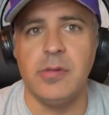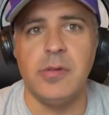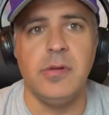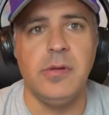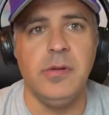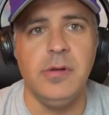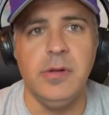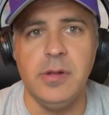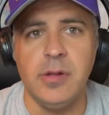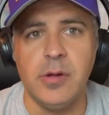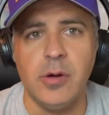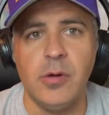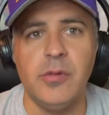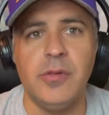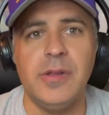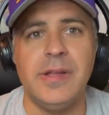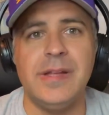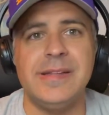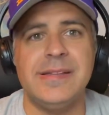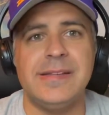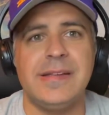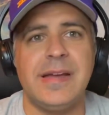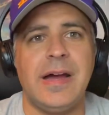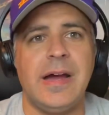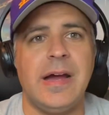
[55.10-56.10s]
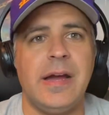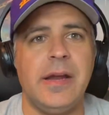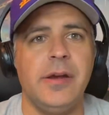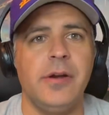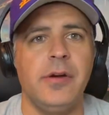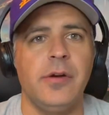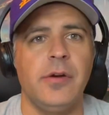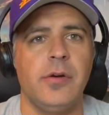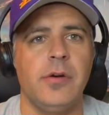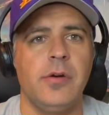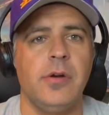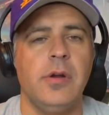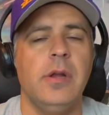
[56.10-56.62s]
you know, the
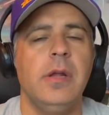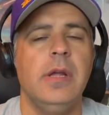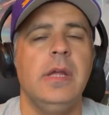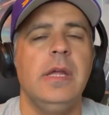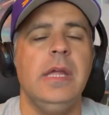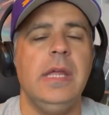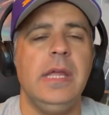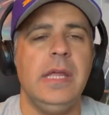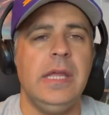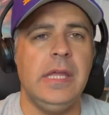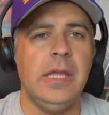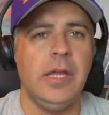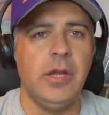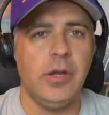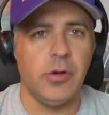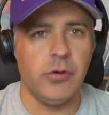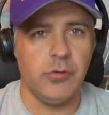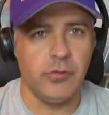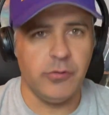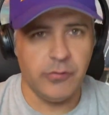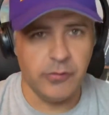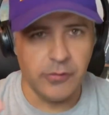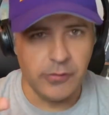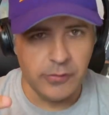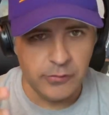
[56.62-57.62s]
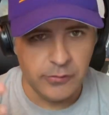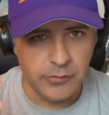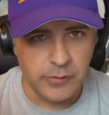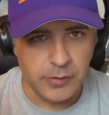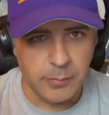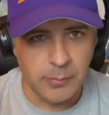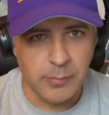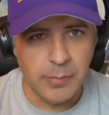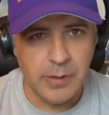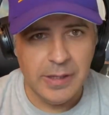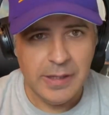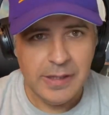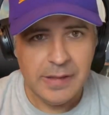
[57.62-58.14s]
entire
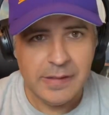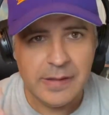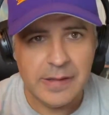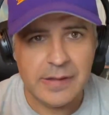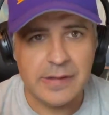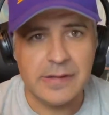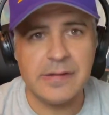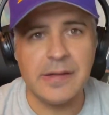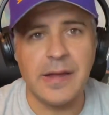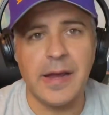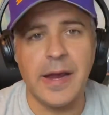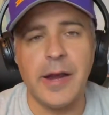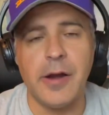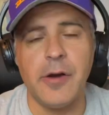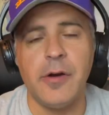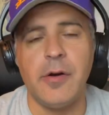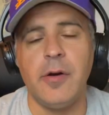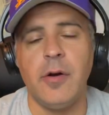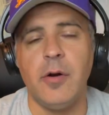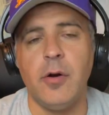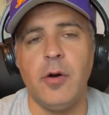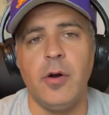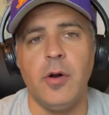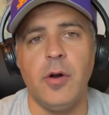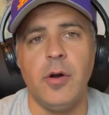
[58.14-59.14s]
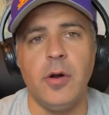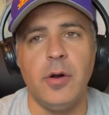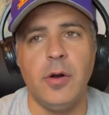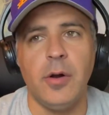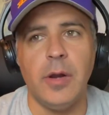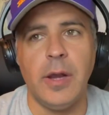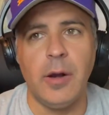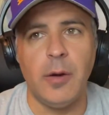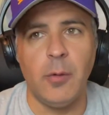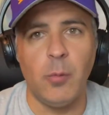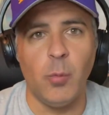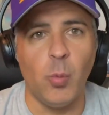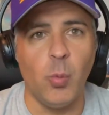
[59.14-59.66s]
ecosystem, the entire
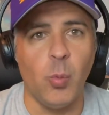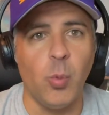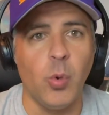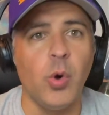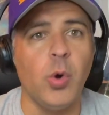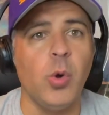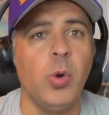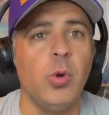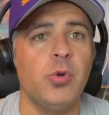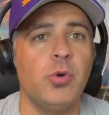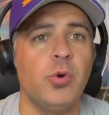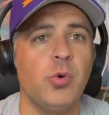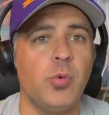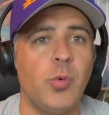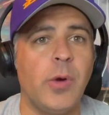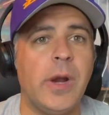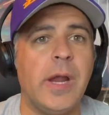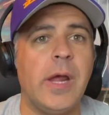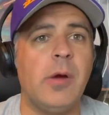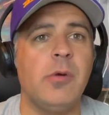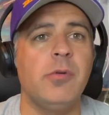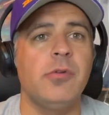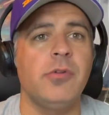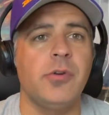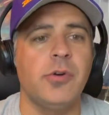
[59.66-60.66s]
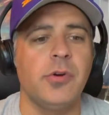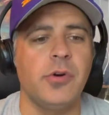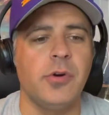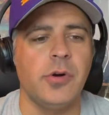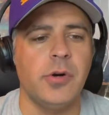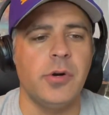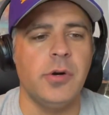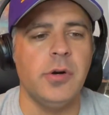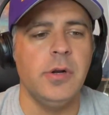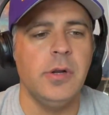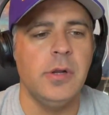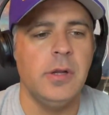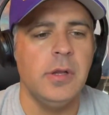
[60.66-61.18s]
world around
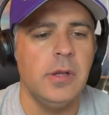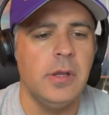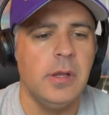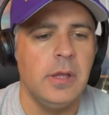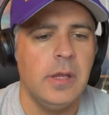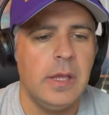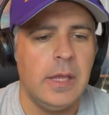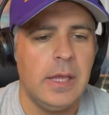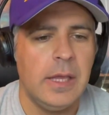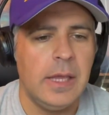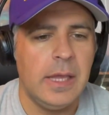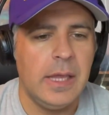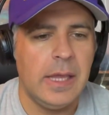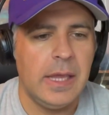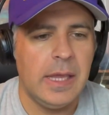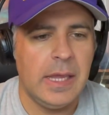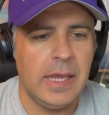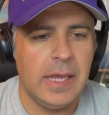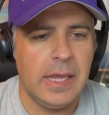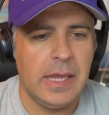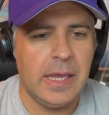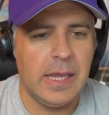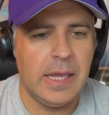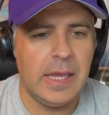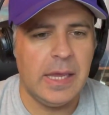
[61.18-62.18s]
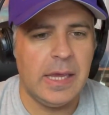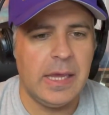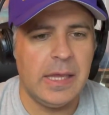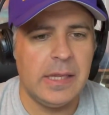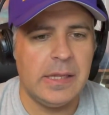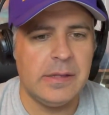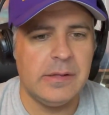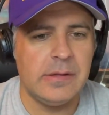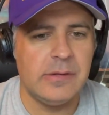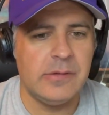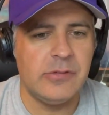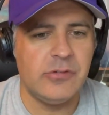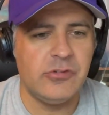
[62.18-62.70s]
her,
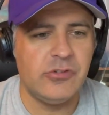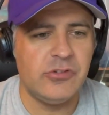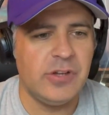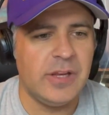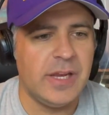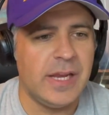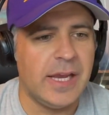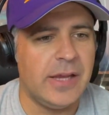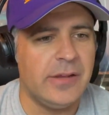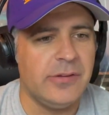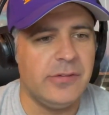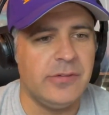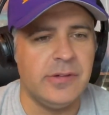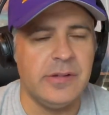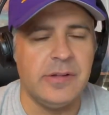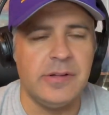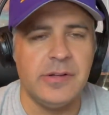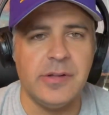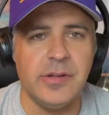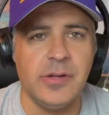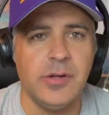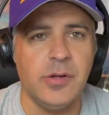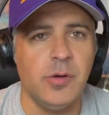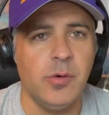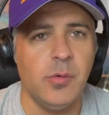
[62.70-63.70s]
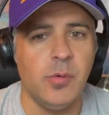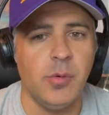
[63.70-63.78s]
and she has to deal